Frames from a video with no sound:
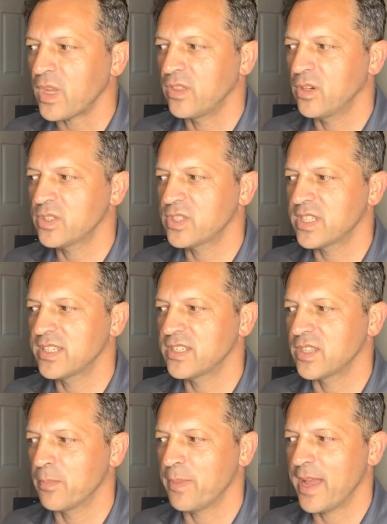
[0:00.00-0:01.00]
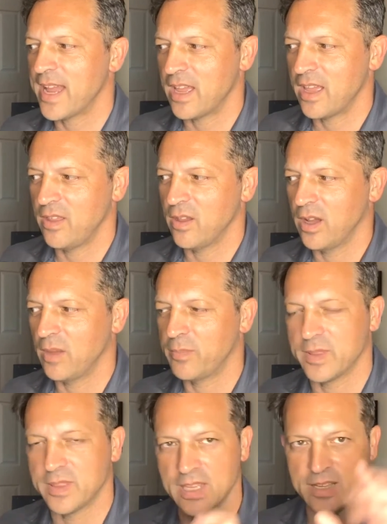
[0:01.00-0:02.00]
those things in the past,
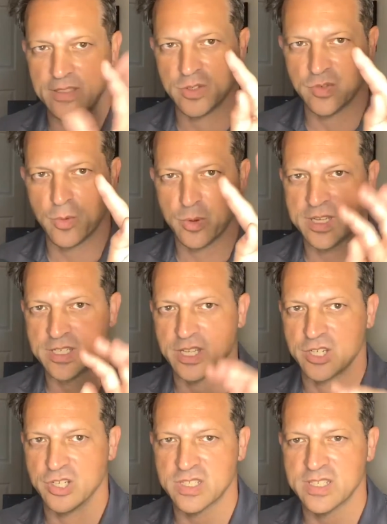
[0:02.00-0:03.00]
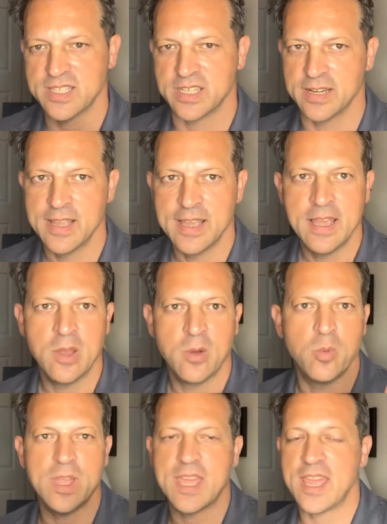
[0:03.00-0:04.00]
that those four things I just listed,
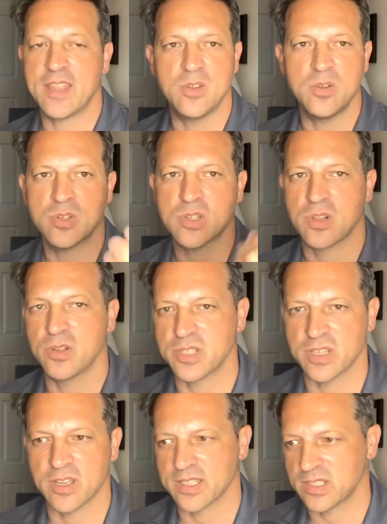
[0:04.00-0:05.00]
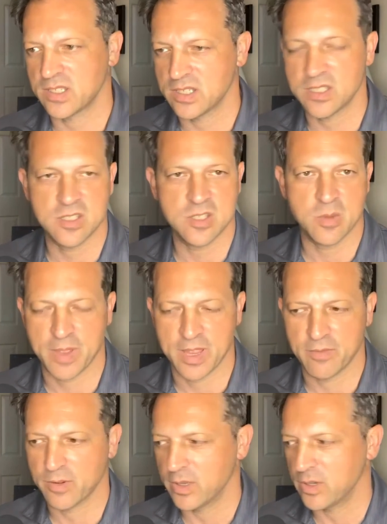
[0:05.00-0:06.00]
we can't use closing cost assistance to pay for